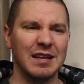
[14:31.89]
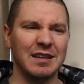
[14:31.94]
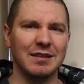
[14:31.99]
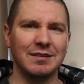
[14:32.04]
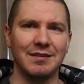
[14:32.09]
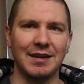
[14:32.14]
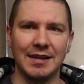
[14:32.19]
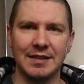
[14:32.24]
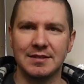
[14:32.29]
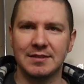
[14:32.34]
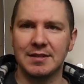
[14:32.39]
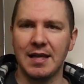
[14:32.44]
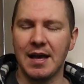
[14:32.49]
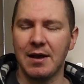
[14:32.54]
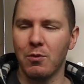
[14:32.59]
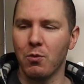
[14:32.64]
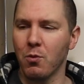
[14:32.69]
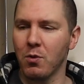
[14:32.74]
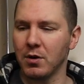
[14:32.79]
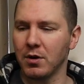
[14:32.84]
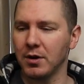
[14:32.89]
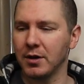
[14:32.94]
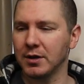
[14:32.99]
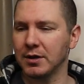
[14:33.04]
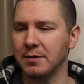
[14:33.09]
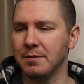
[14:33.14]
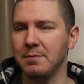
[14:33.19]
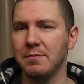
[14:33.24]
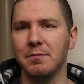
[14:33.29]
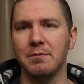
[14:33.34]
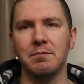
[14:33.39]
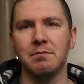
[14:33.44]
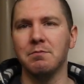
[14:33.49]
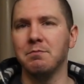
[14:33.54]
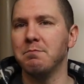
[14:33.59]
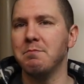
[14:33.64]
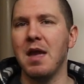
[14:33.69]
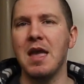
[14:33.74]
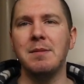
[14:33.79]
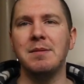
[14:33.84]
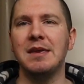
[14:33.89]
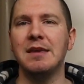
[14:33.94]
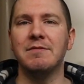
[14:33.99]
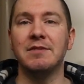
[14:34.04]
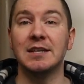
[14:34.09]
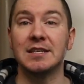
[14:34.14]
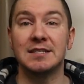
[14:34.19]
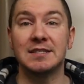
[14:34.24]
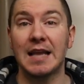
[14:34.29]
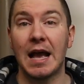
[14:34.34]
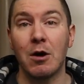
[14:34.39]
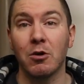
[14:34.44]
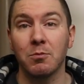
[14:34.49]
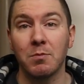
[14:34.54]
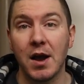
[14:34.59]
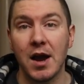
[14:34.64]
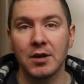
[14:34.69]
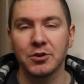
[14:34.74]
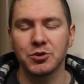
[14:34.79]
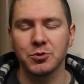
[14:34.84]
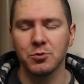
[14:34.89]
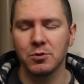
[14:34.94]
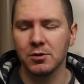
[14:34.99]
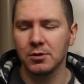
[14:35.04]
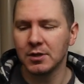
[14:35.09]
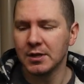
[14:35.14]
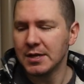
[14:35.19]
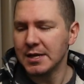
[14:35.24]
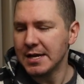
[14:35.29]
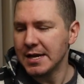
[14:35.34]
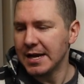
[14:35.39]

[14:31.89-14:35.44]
lights that work, maybe even a sound module.